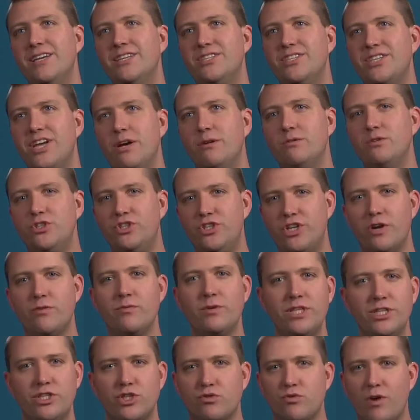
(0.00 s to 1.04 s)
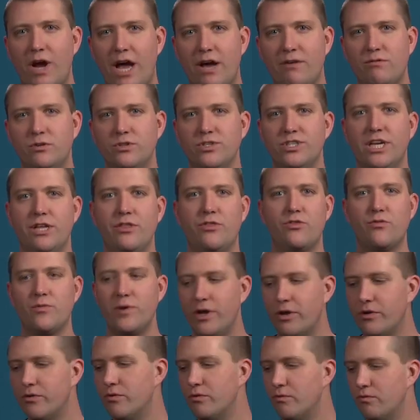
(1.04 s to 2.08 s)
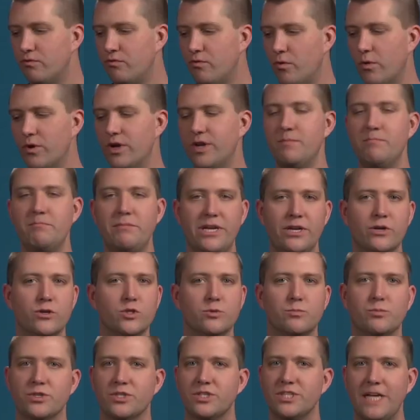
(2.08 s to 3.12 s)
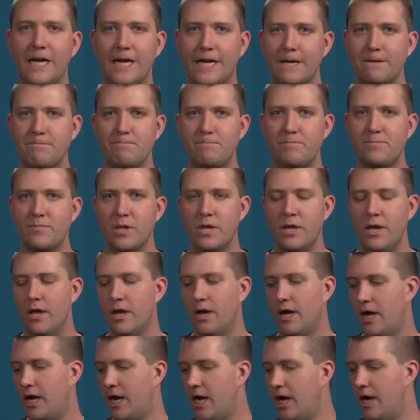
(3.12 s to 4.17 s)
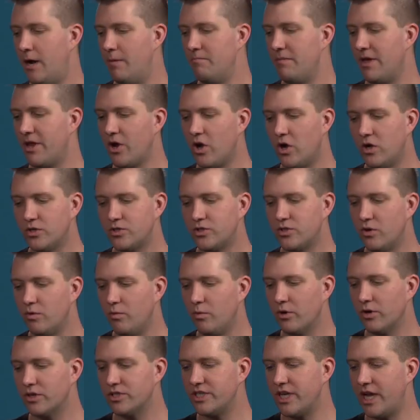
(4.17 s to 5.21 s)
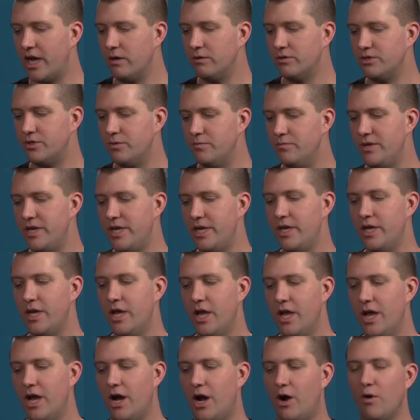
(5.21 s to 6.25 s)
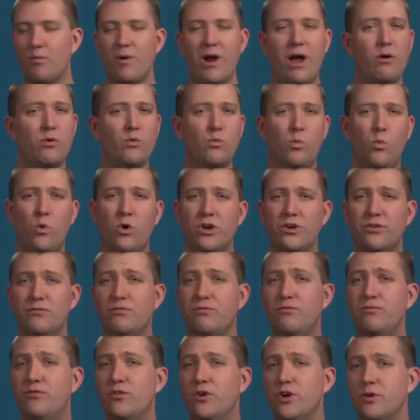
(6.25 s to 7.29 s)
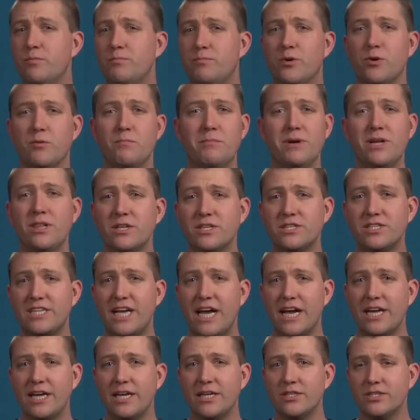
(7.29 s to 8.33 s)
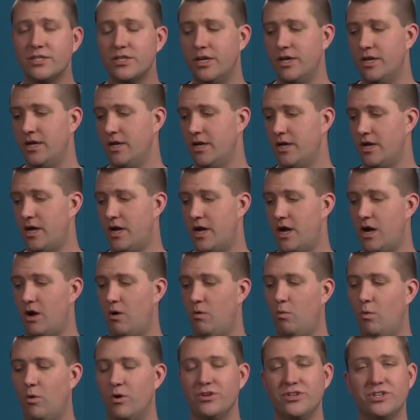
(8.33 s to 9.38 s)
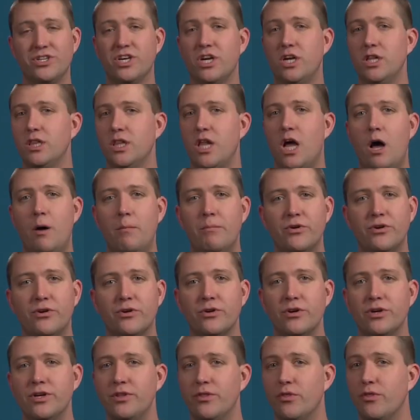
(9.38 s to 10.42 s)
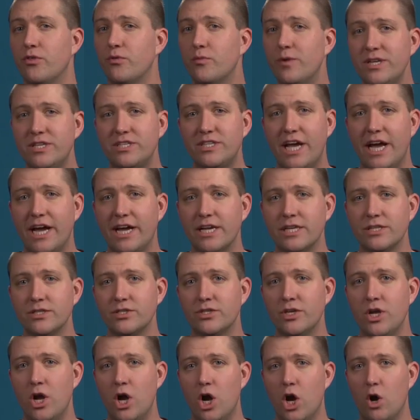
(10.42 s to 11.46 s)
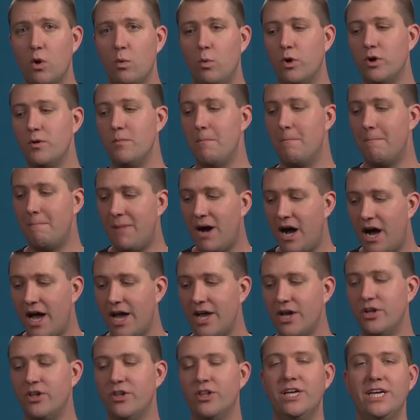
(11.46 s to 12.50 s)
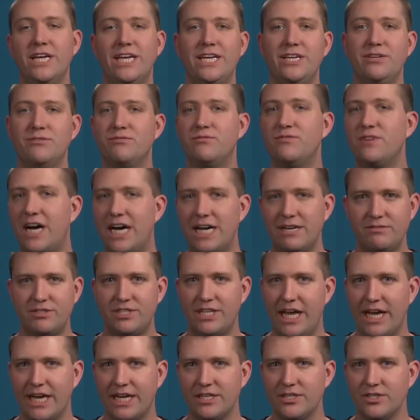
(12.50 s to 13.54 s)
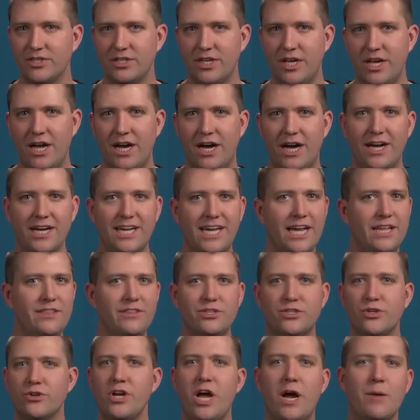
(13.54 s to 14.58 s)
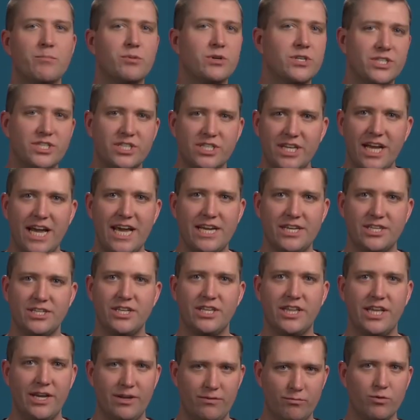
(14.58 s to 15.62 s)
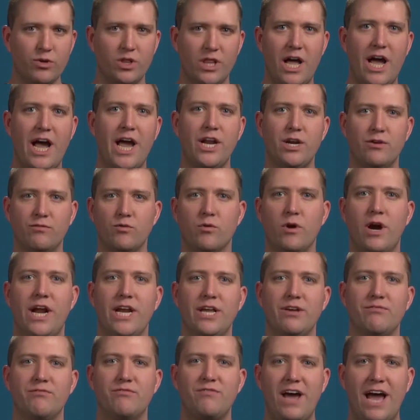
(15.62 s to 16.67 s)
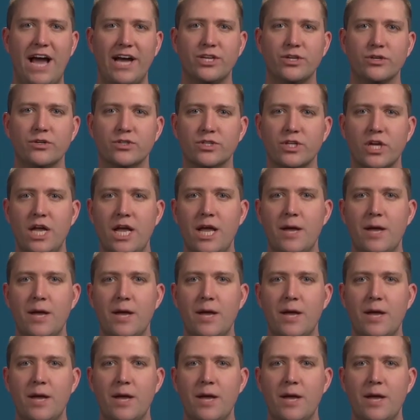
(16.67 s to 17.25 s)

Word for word: sound generally travels at 340 meters per second. That also works out to be around 1 foot per millisecond, 1 kilometer in 3 seconds, or 1 mile in 5 seconds. Again, these are not precise and they rely on a variety of factors,